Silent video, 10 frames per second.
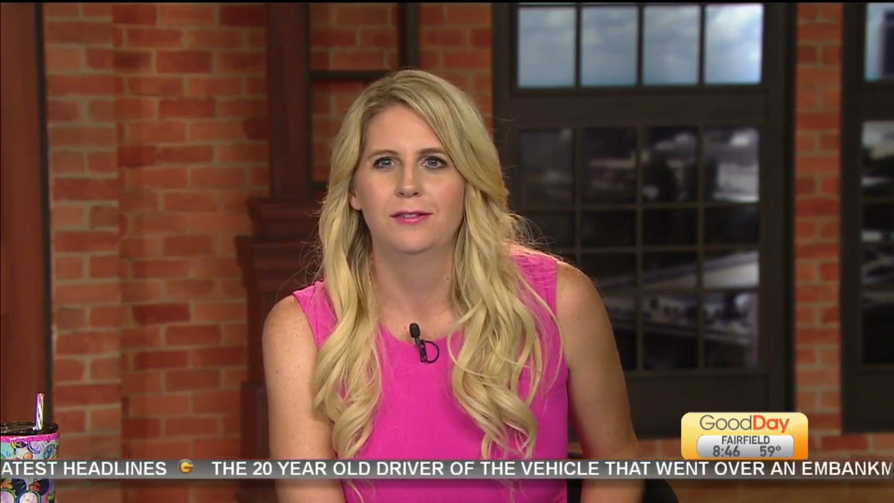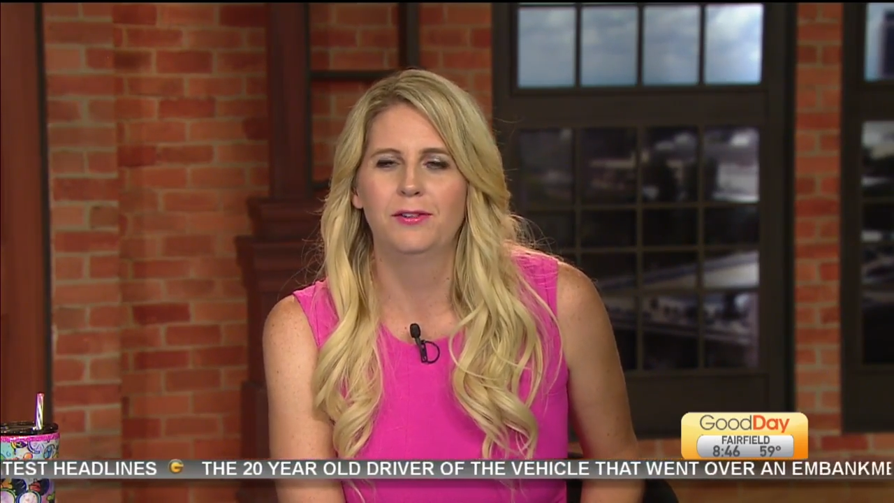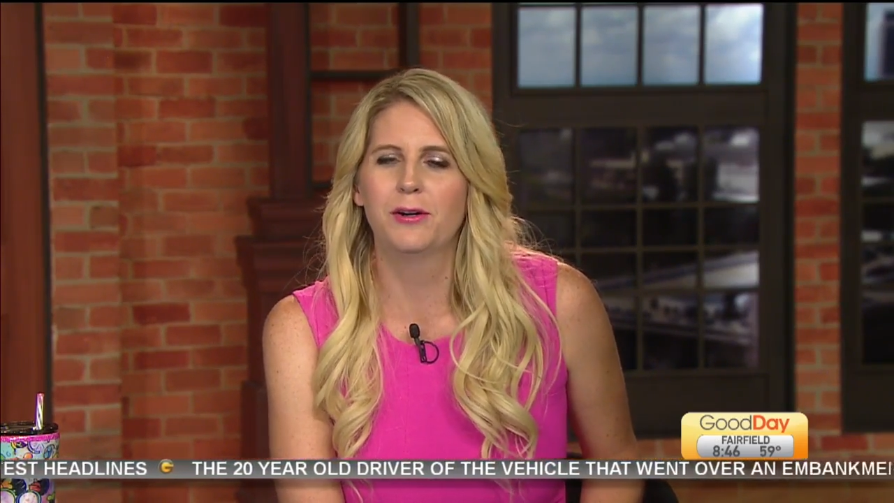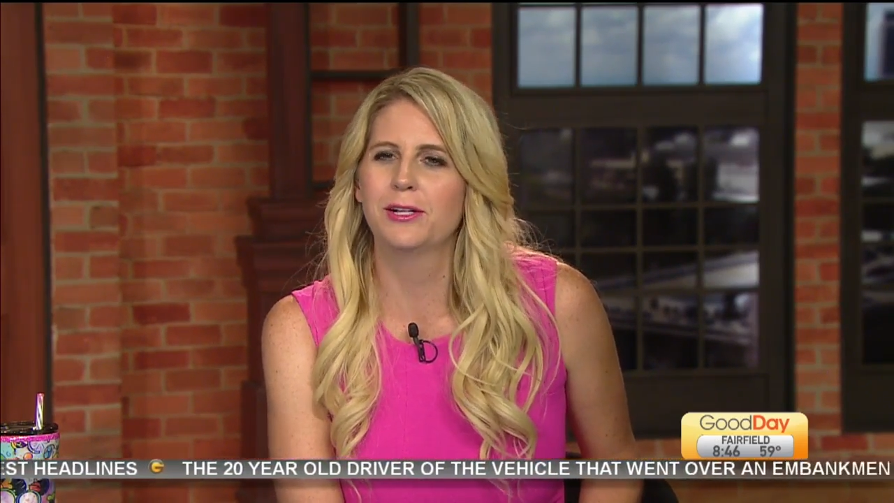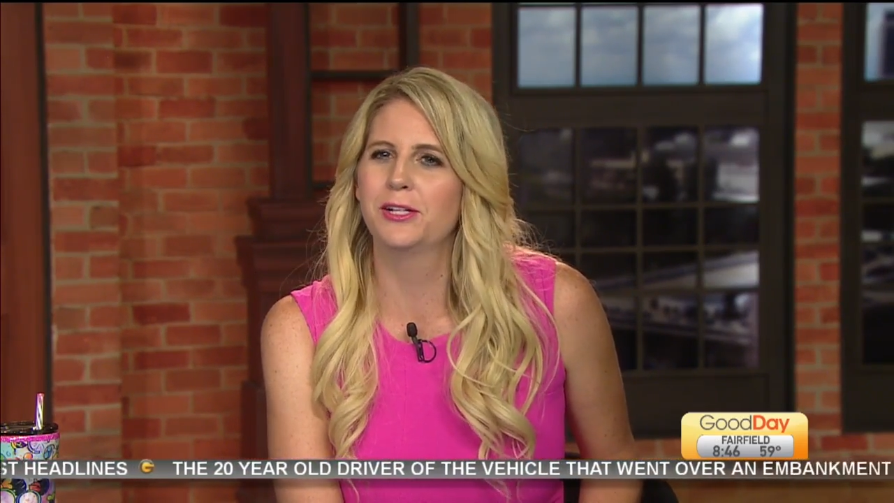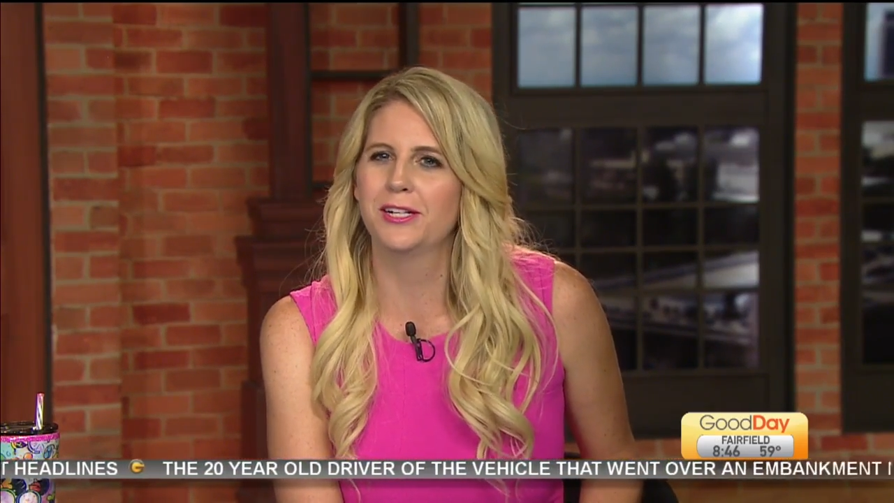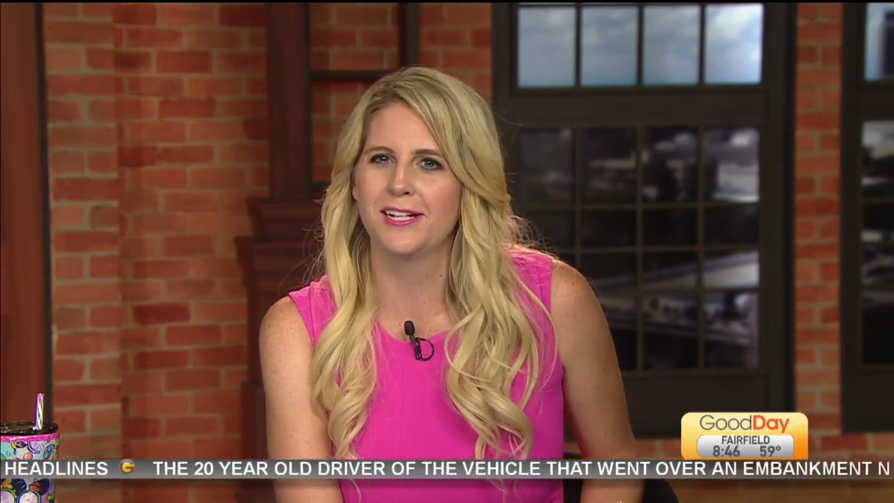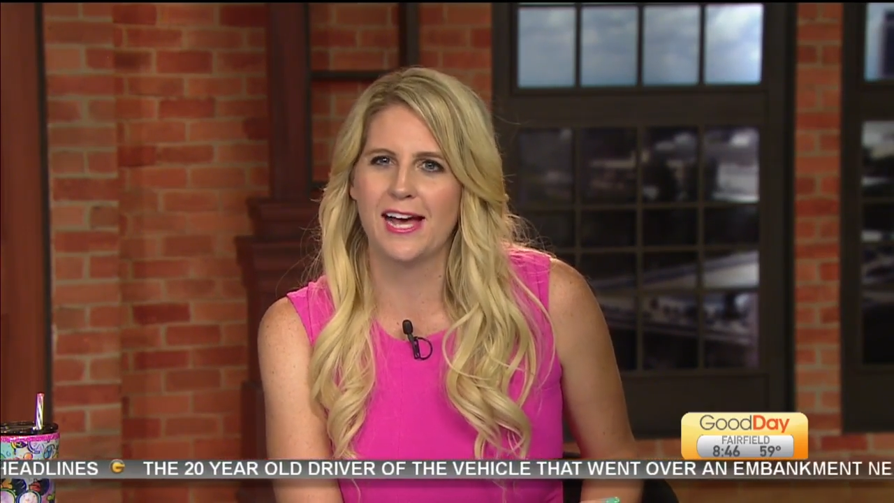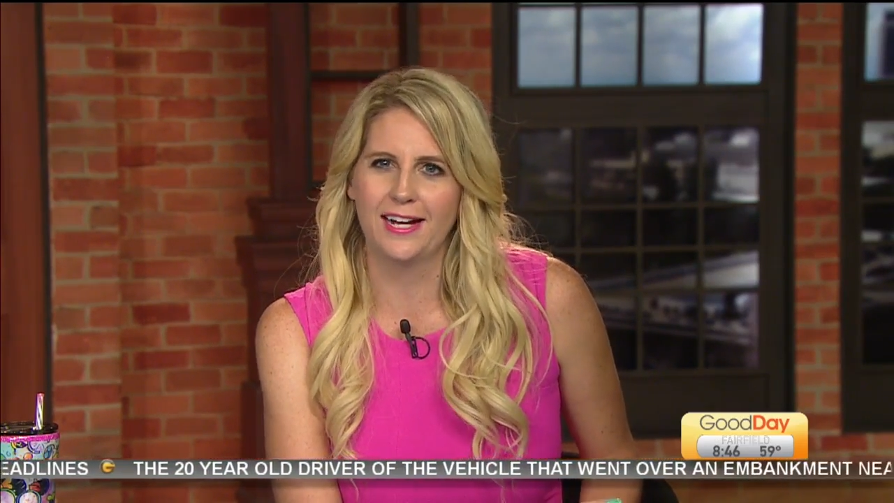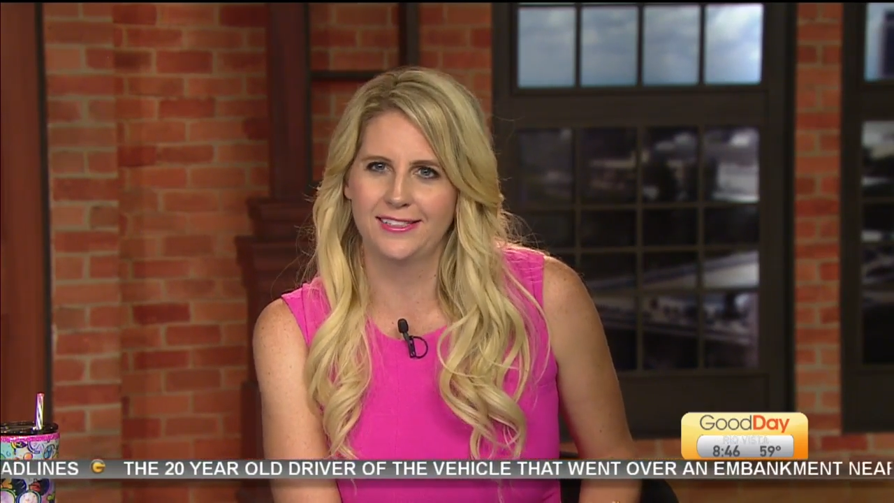very good at
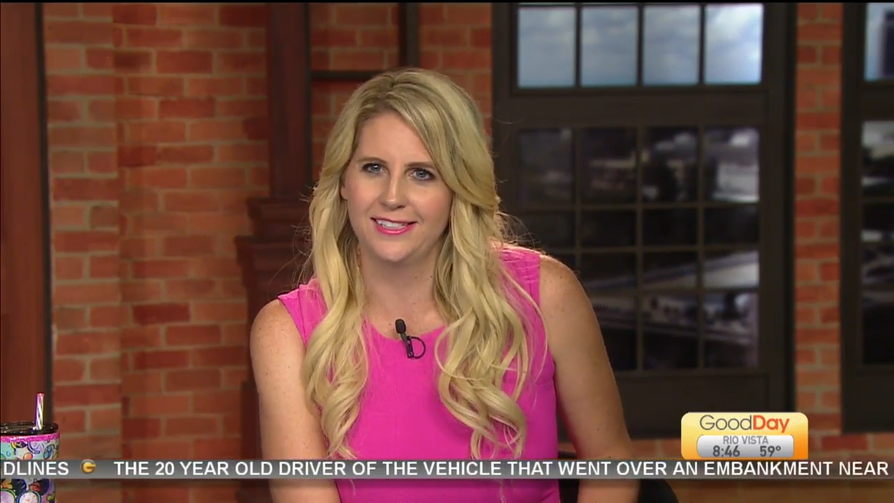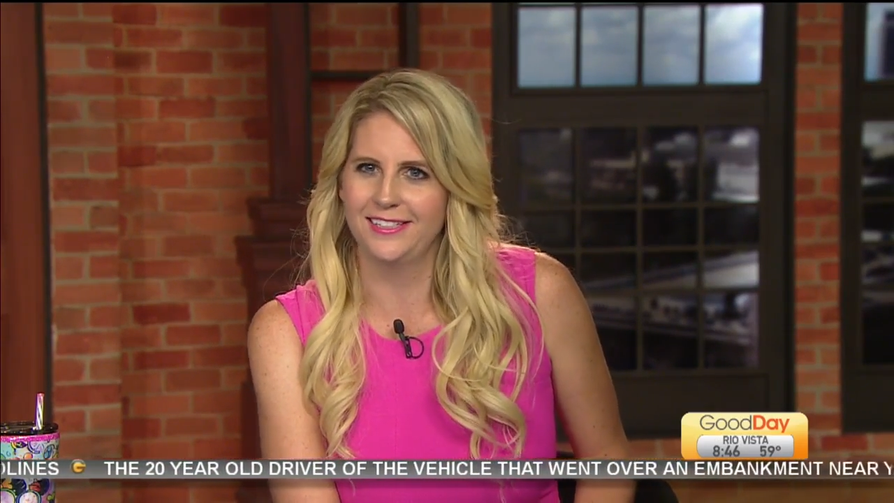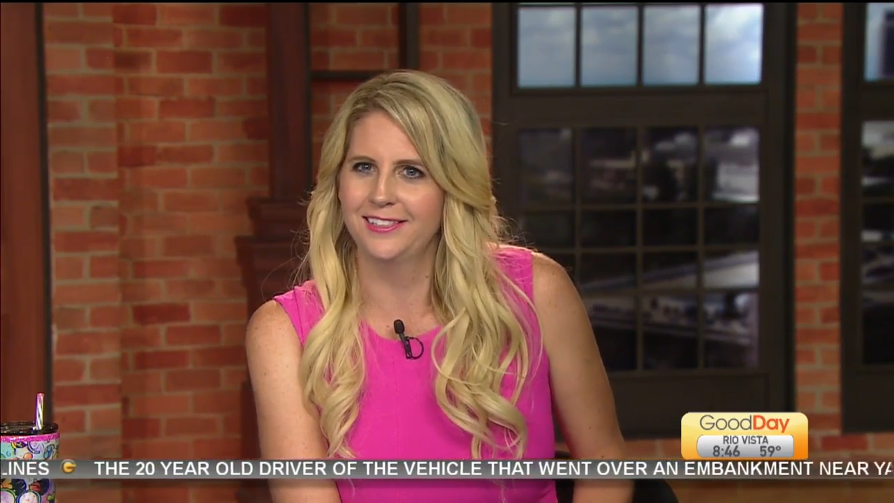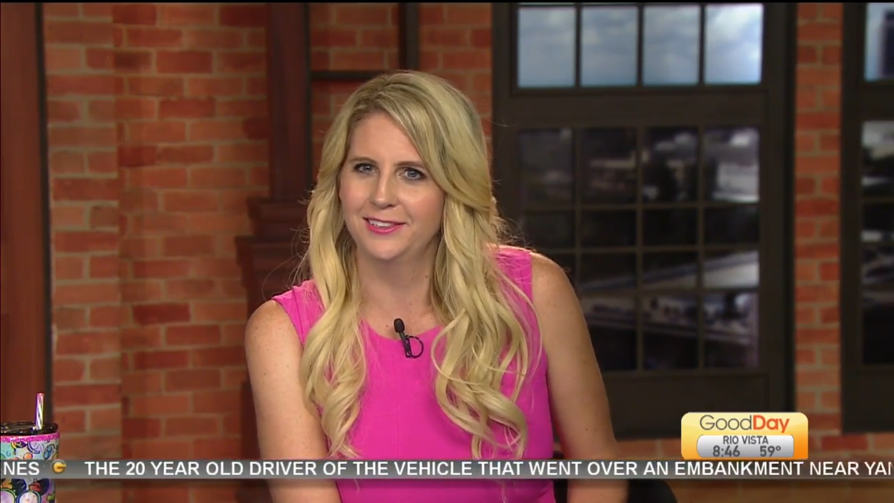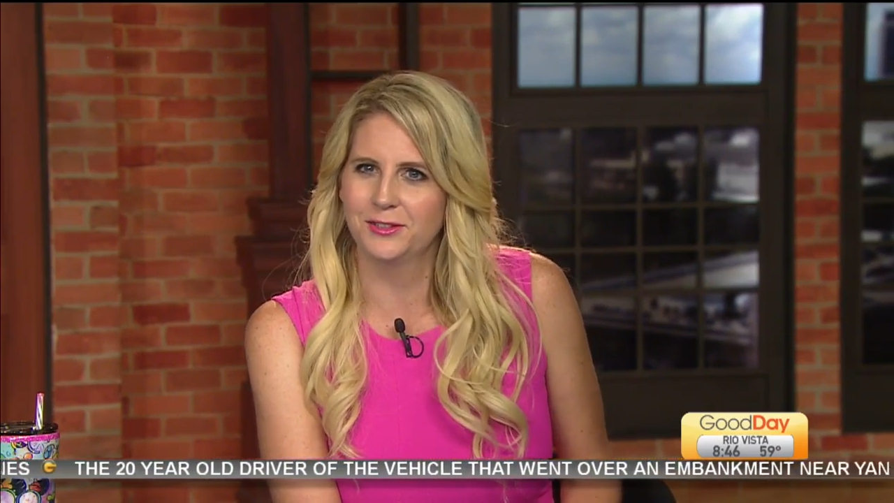acting,